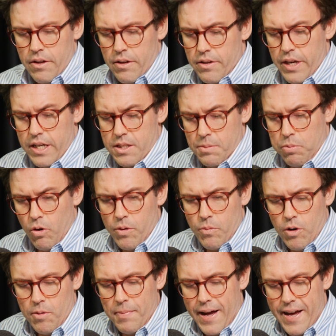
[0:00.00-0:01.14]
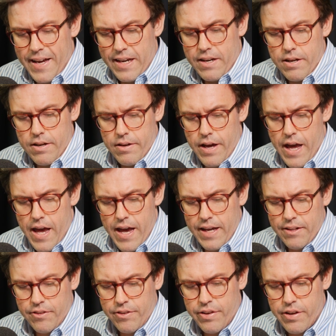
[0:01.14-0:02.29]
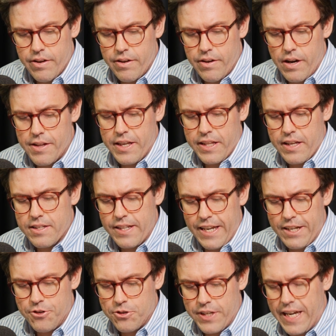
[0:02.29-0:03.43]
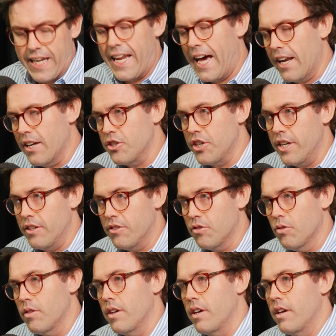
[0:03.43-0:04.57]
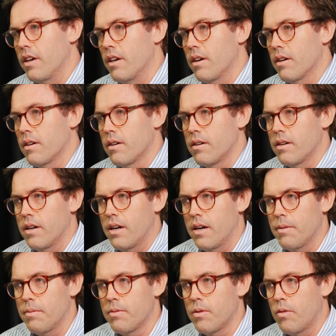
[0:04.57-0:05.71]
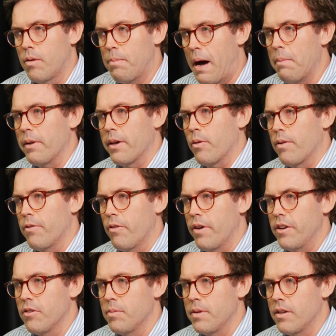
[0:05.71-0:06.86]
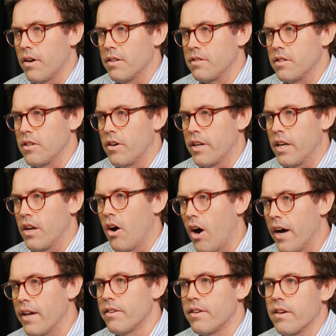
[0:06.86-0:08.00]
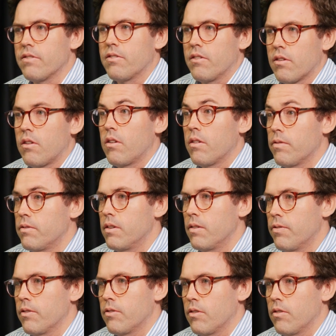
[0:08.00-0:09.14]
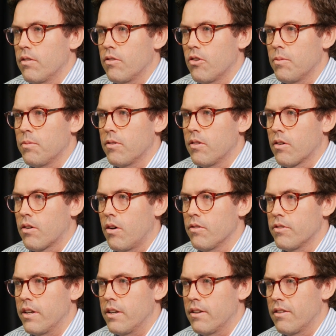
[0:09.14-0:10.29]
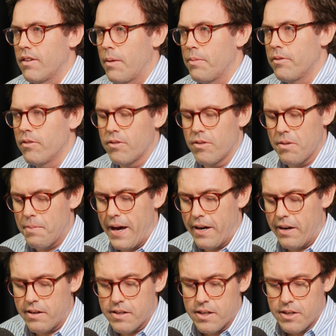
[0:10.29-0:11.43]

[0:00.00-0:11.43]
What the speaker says: Yeah, it's a point well made, and I think there's an interesting analogy to the Republic referendum in 1999. Yes, there's a lot of differences in terms of the content and substance of the matter,